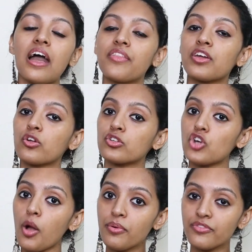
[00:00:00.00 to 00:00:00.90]
And then on
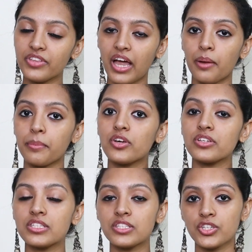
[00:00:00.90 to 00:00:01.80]
top of that,
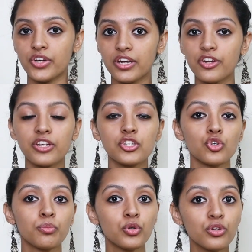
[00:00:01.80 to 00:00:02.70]
because it's surrendering
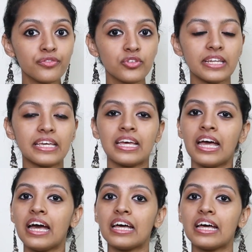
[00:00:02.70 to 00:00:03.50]
so beautifully,